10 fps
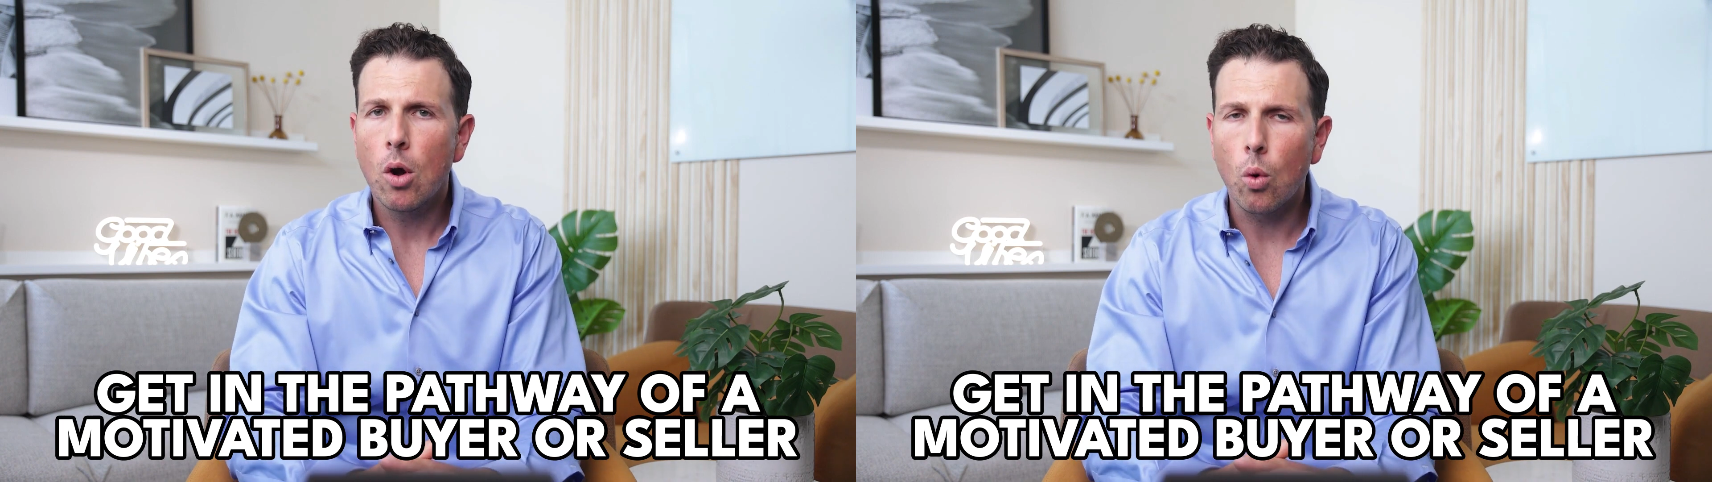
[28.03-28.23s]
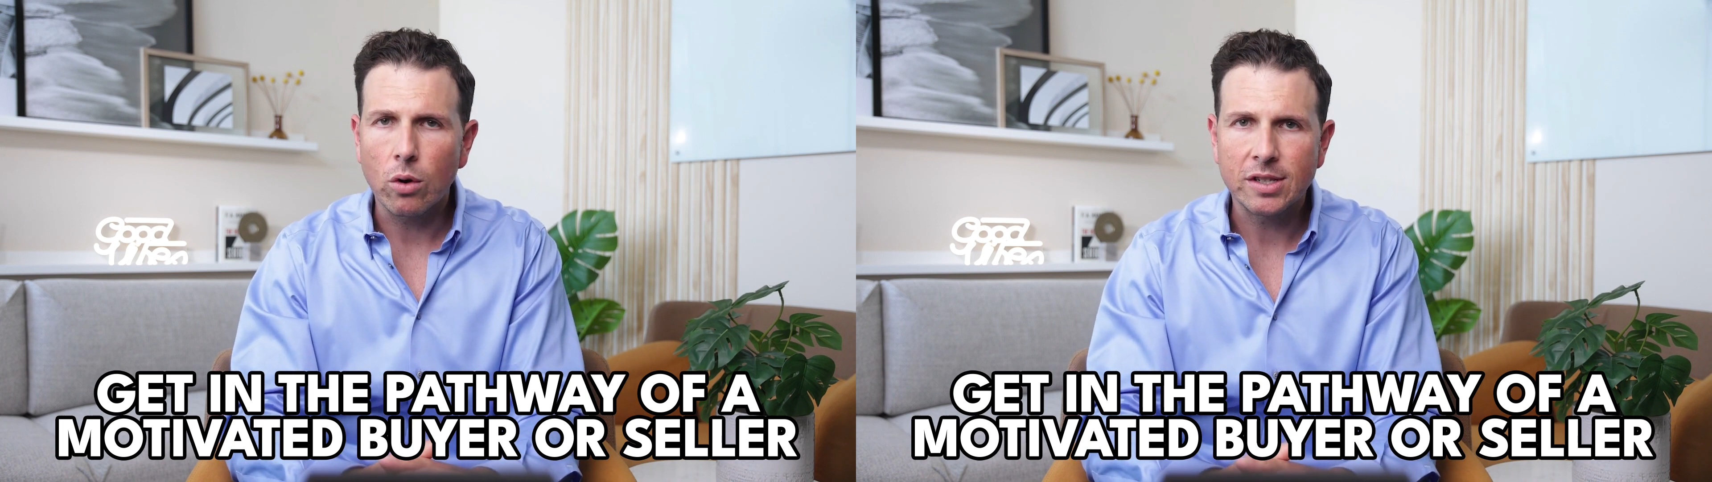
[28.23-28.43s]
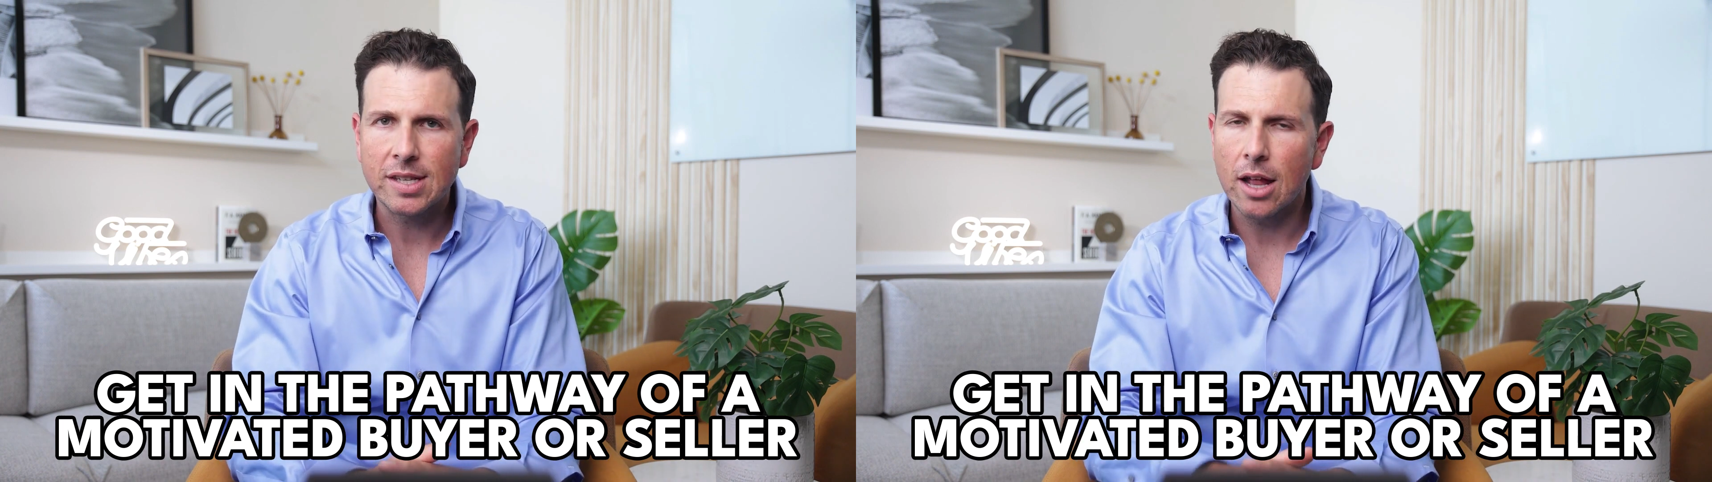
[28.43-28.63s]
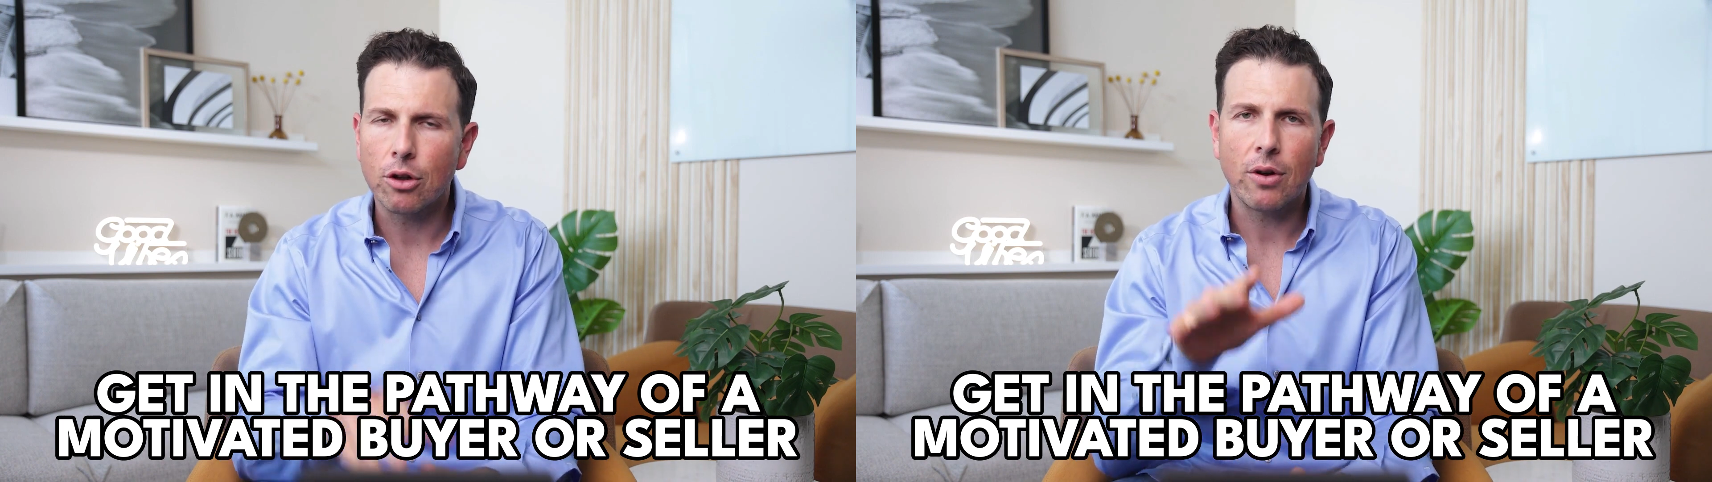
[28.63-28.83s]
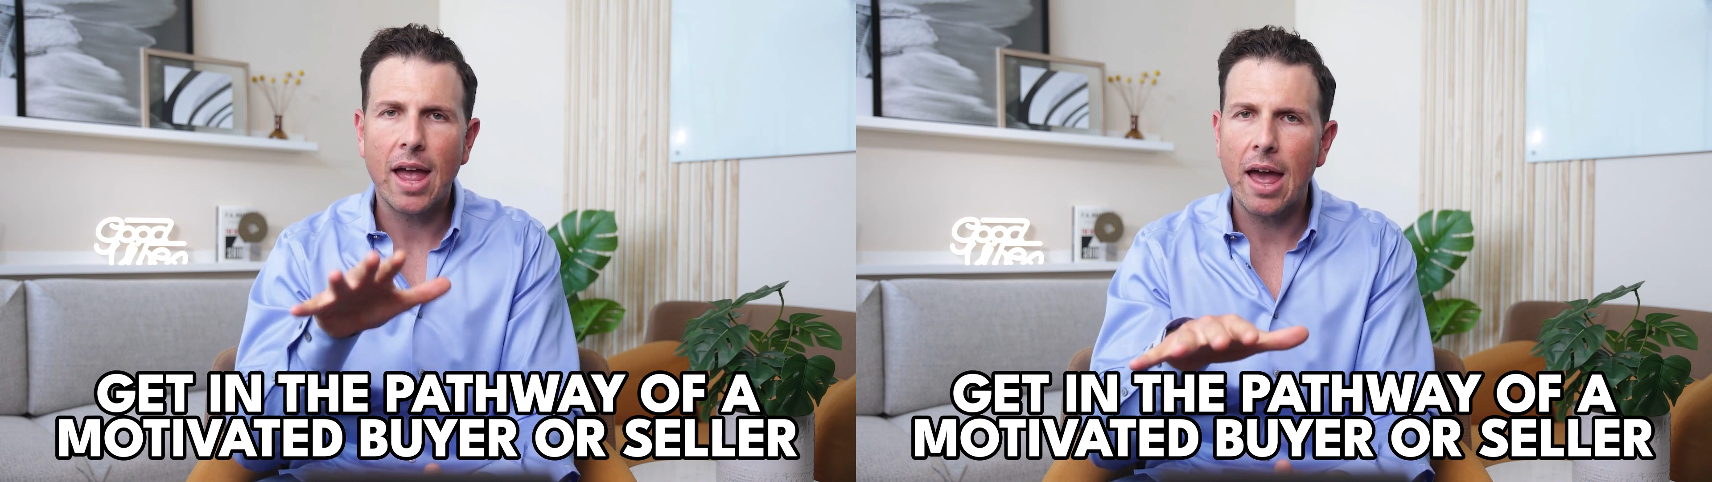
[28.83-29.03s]
or
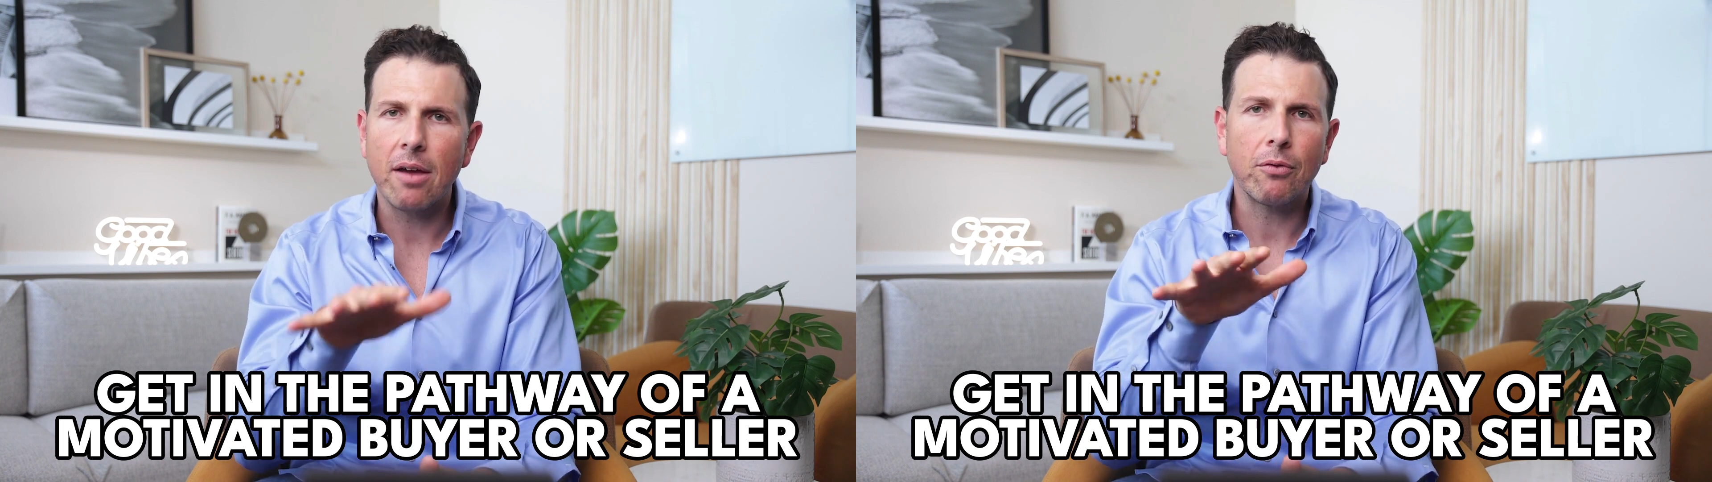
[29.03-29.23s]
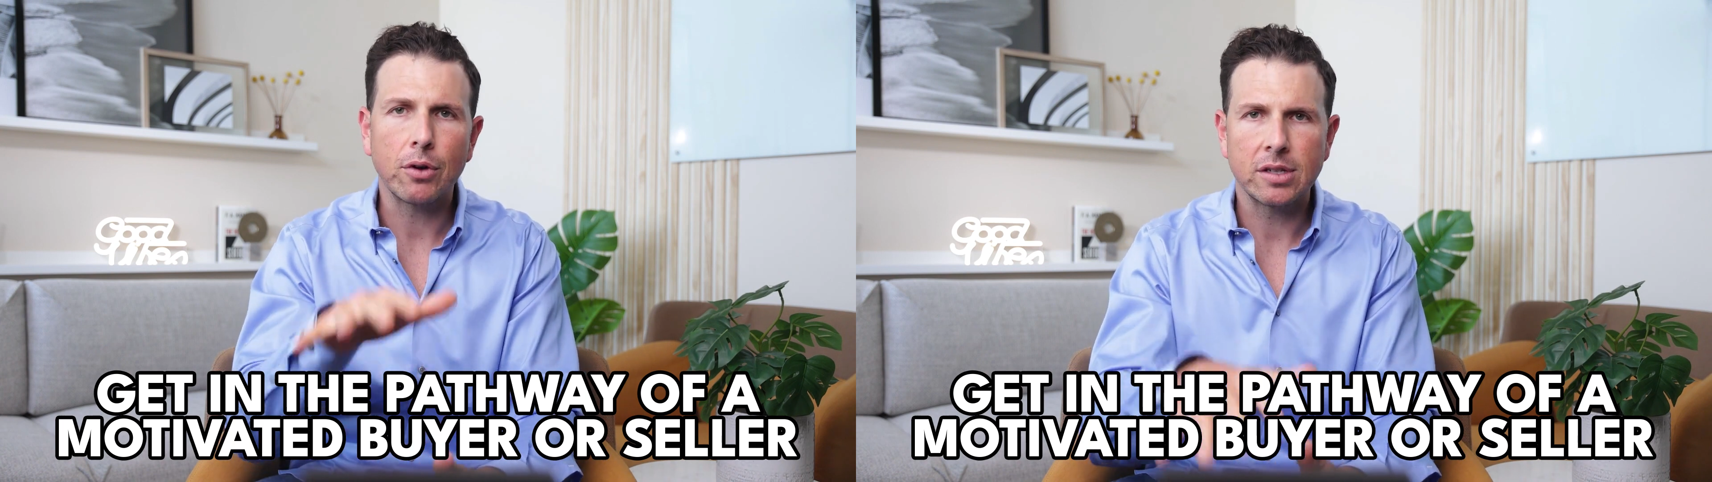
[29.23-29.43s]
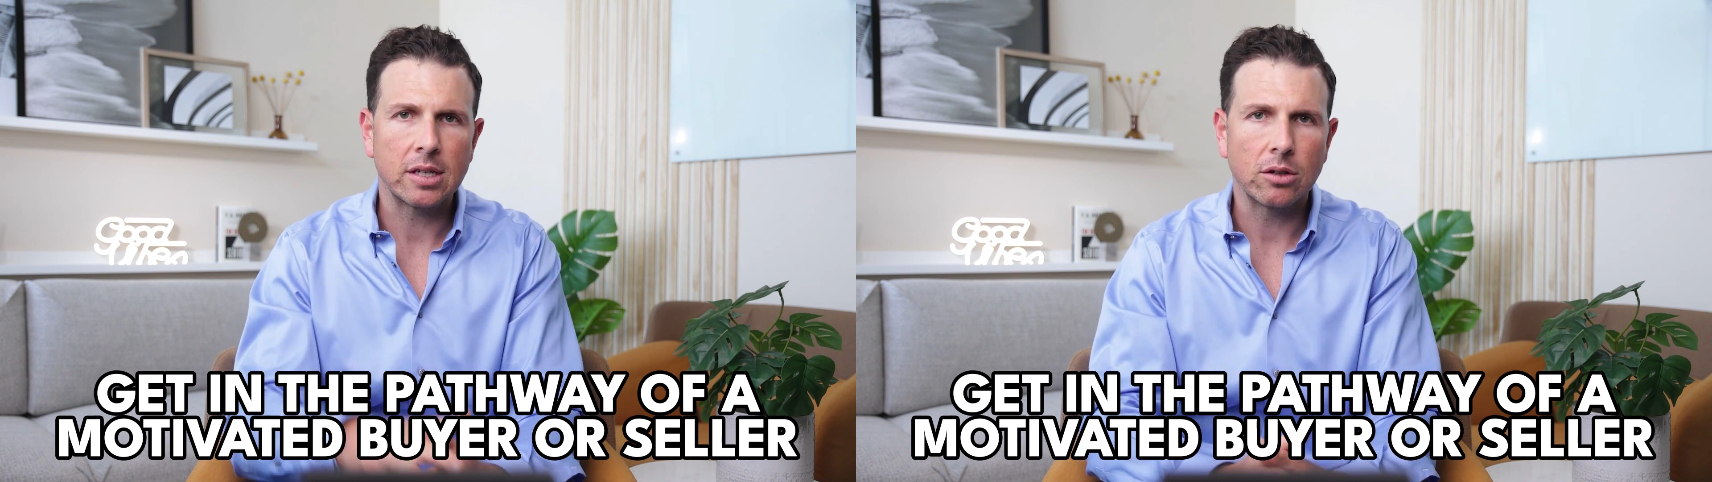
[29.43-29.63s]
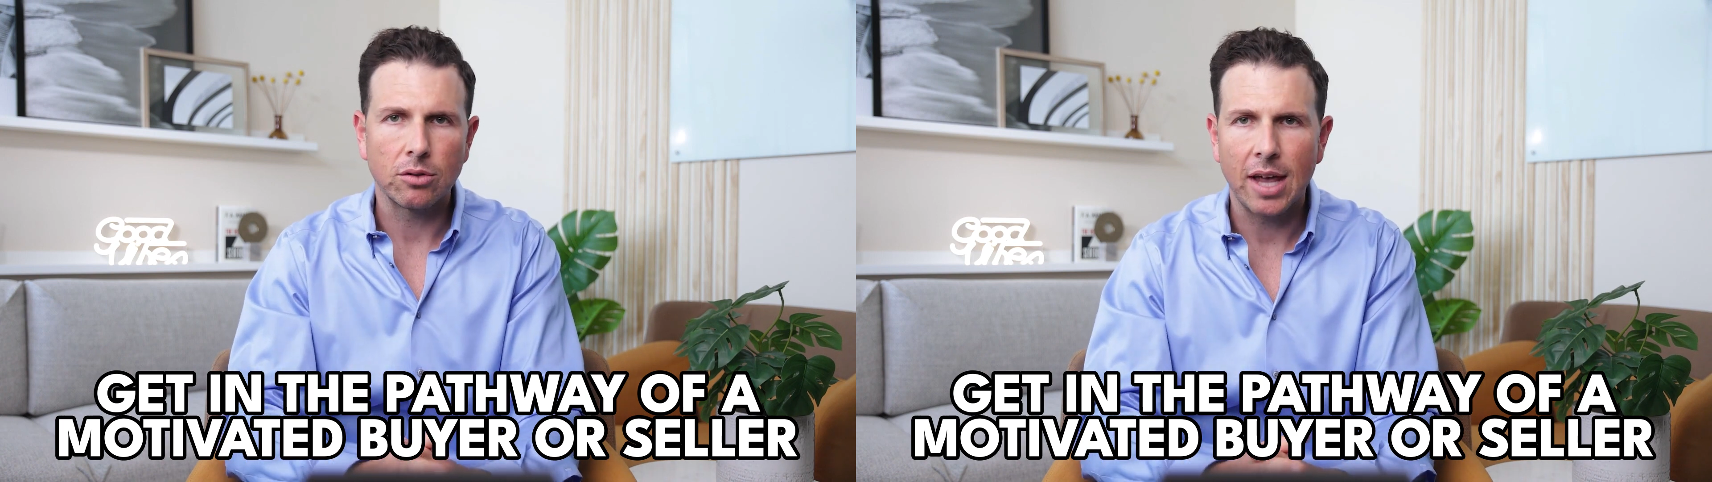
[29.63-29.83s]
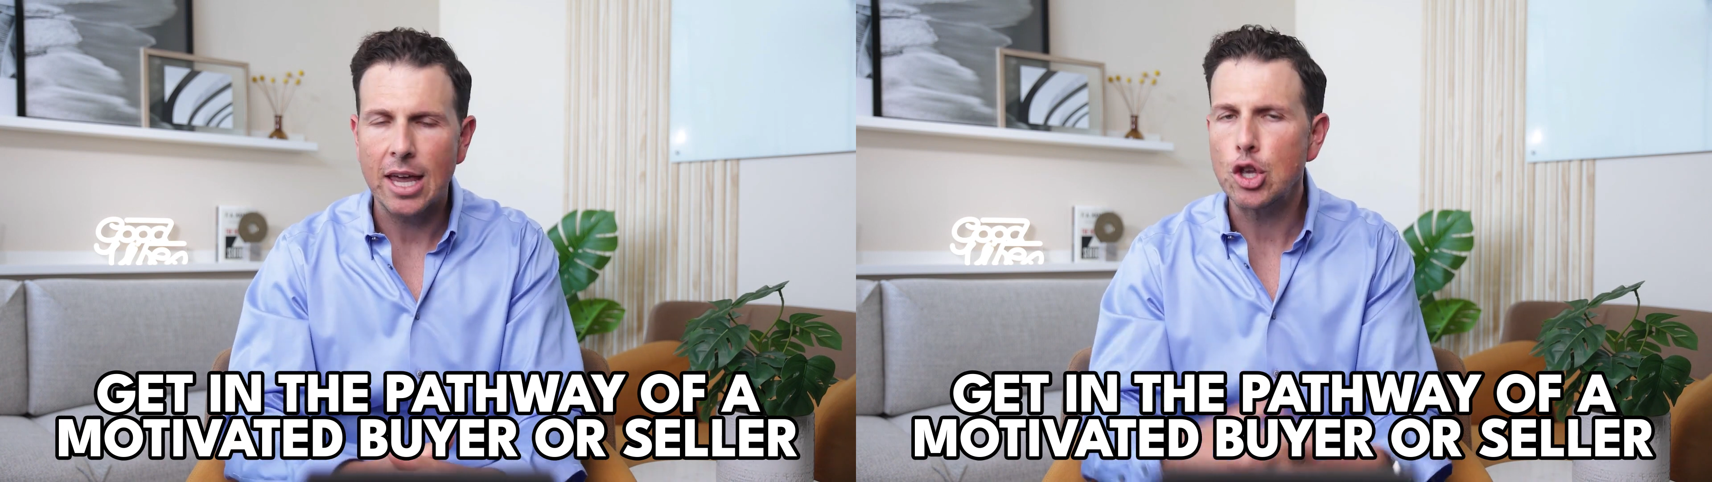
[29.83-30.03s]
seller every
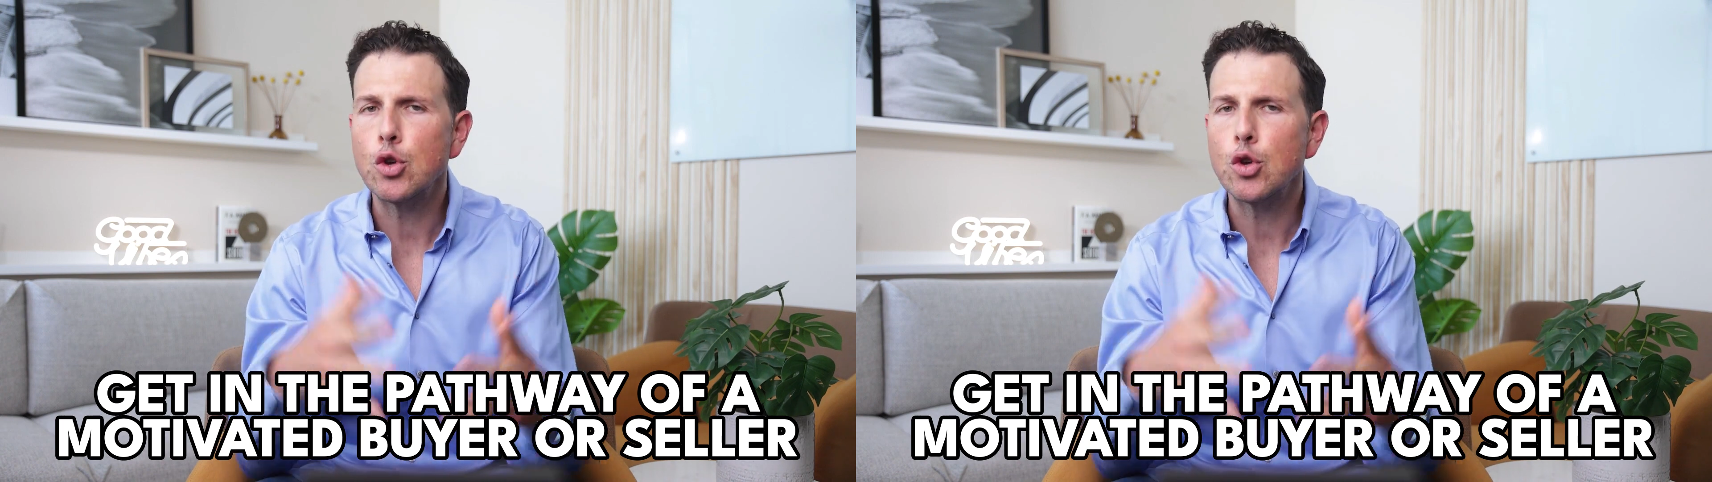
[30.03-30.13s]
single day.